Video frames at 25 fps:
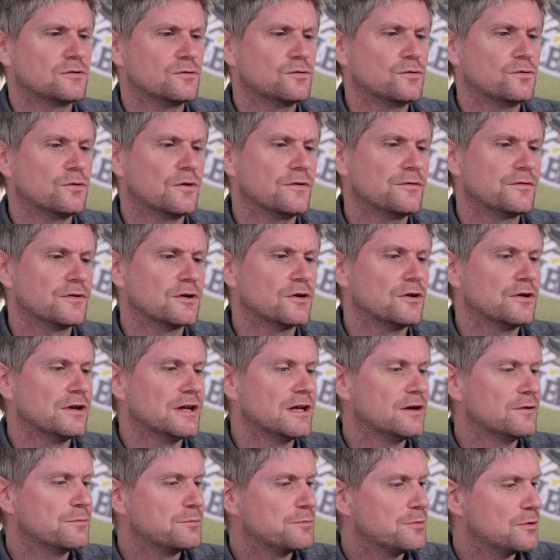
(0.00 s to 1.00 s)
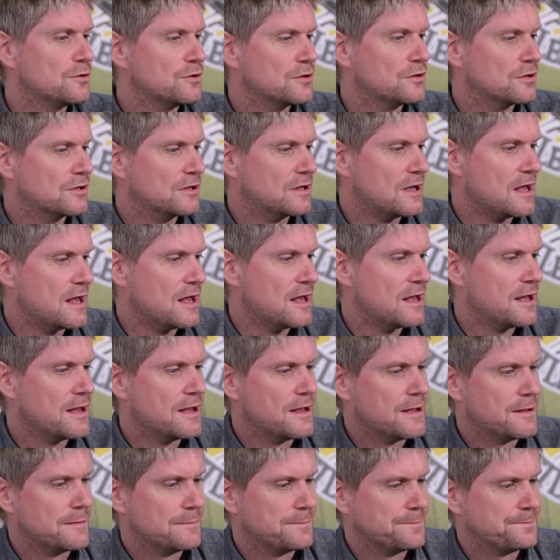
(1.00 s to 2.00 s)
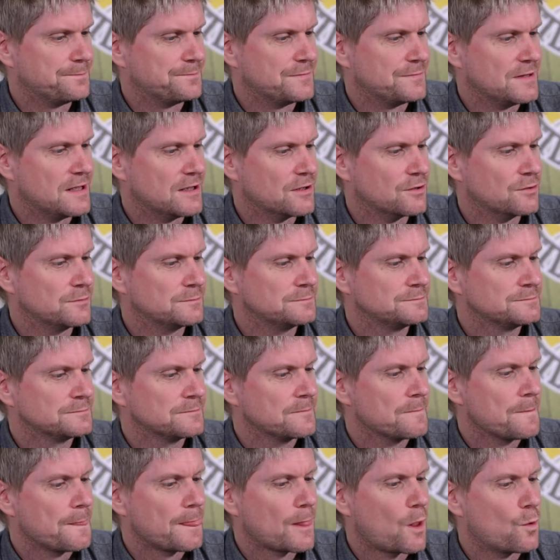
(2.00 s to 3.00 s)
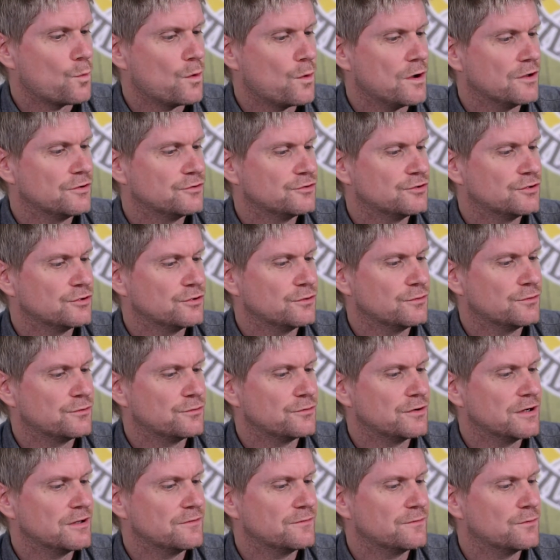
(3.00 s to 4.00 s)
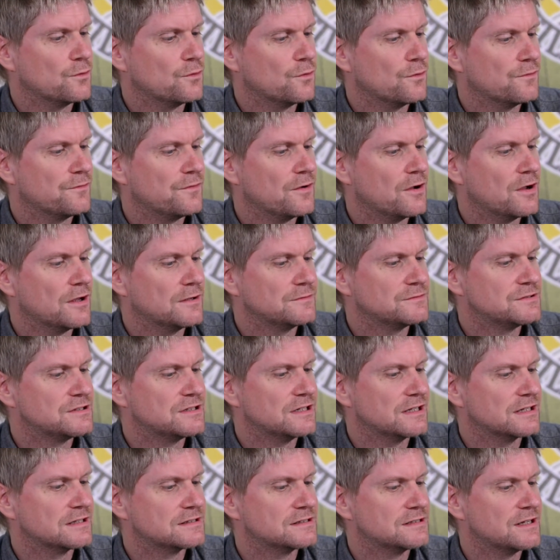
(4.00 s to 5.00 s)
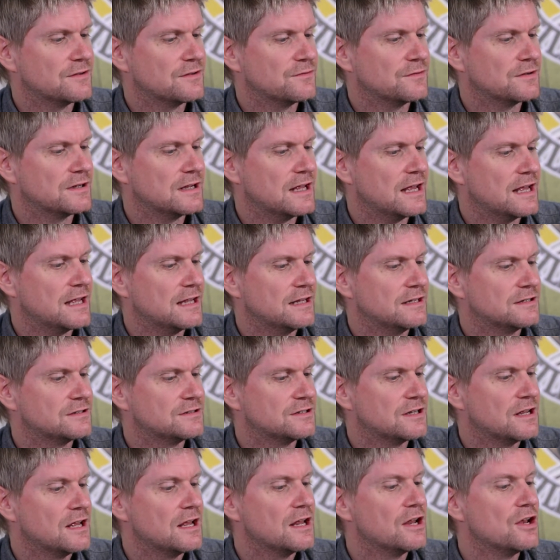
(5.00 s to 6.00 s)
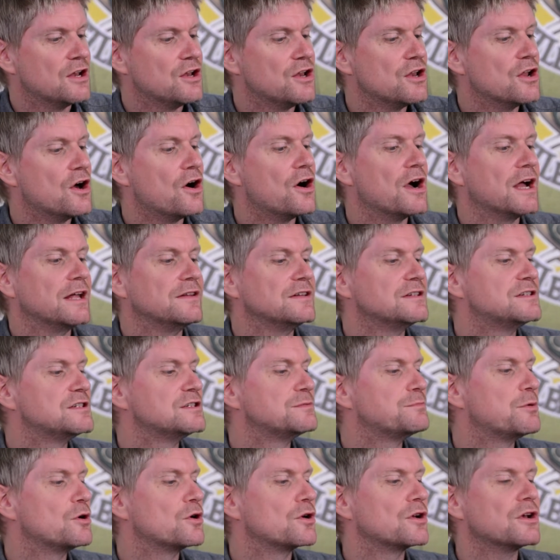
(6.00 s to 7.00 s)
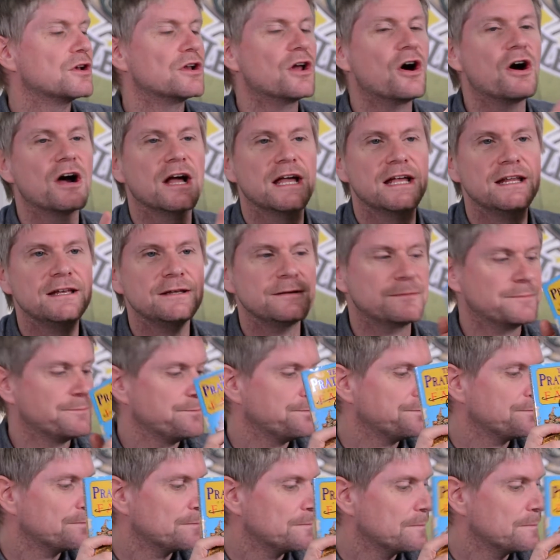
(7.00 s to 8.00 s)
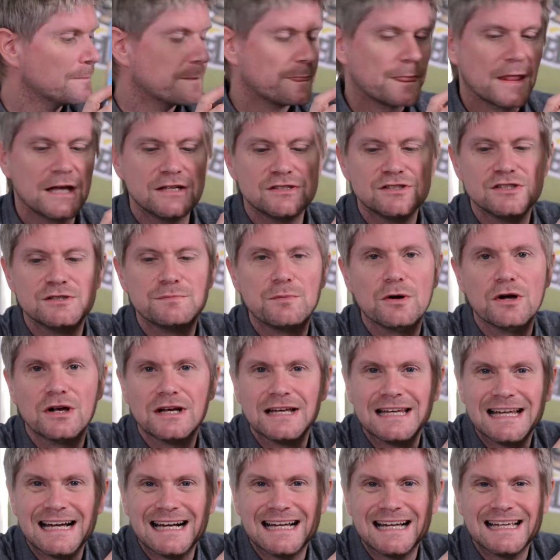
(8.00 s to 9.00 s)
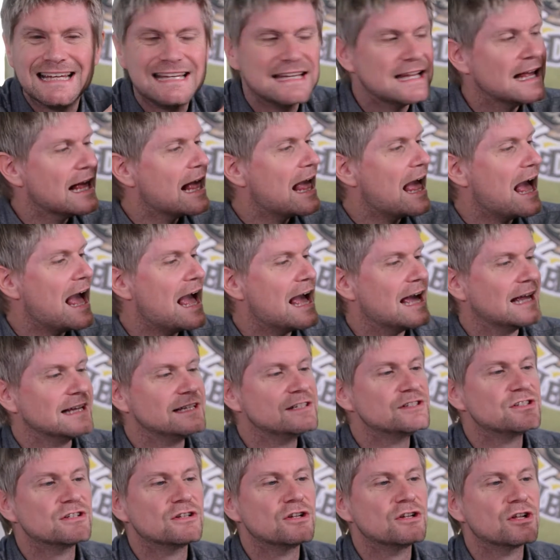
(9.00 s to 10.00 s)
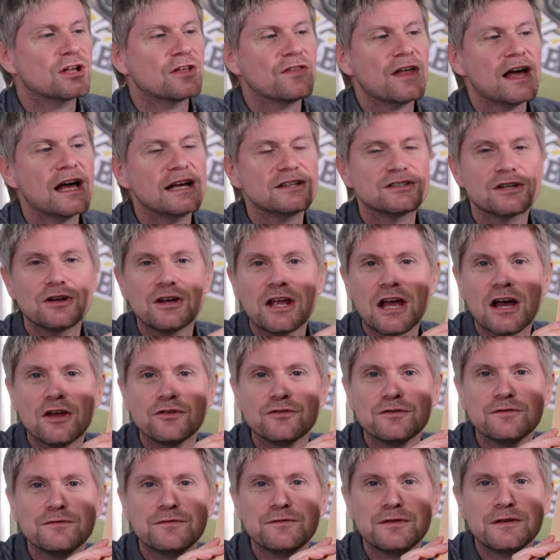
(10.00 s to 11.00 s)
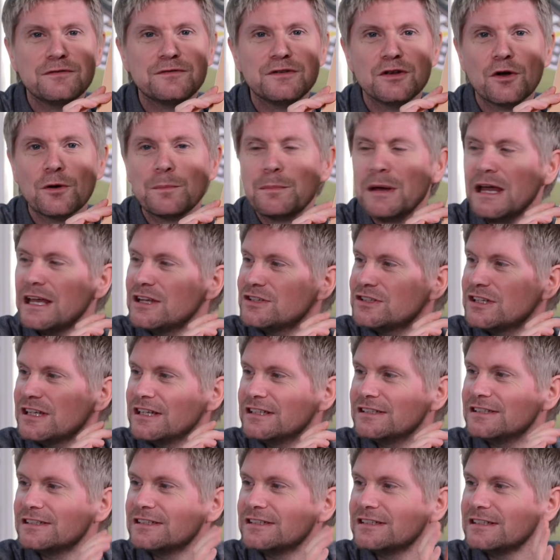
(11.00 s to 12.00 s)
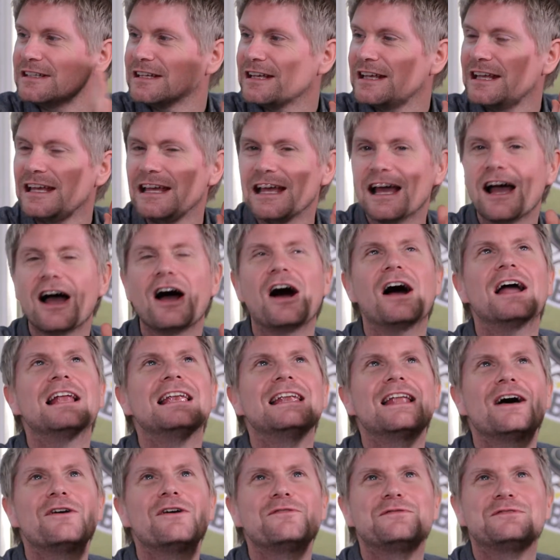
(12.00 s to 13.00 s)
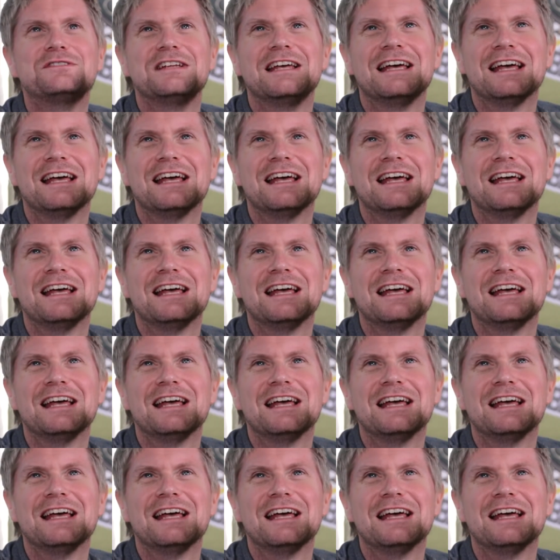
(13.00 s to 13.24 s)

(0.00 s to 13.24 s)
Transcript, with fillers: Oh, I've forgotten now. Book. Um, hang on. One, two, three, four, five, six, seven, eight, nine. This is book nine. This is book nine, and look at that, it's only 150 odd pages. Oh, I loved